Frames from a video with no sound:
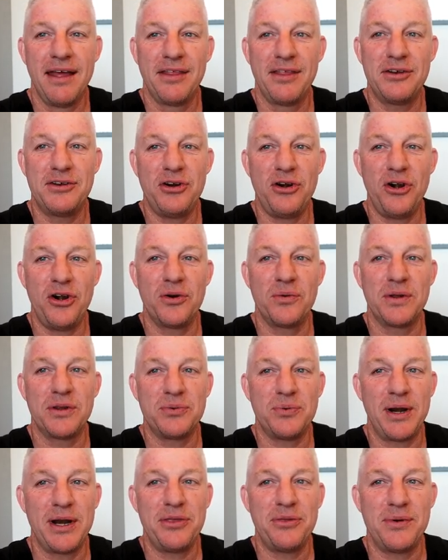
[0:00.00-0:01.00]
The turn with
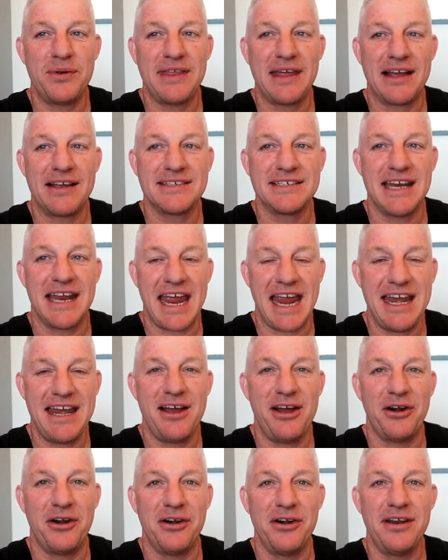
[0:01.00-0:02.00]
twenty-three thousand eight
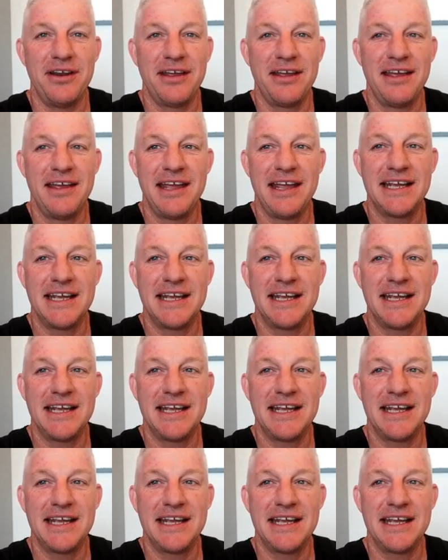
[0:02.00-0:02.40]
hundred